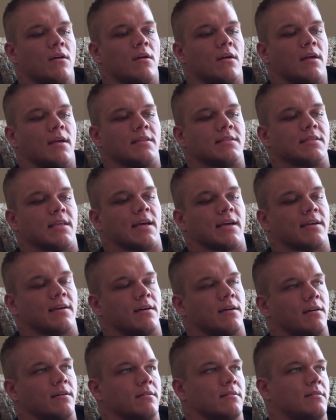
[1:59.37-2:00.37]
it's like
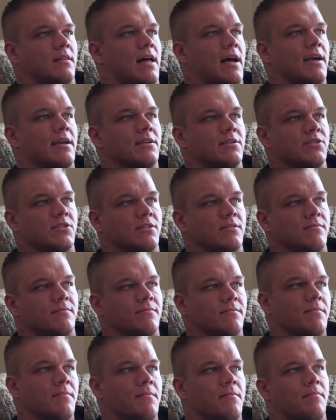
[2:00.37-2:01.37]
a
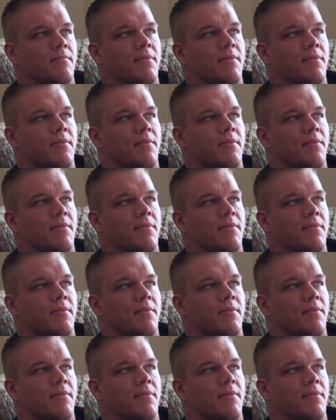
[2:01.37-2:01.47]
glycogen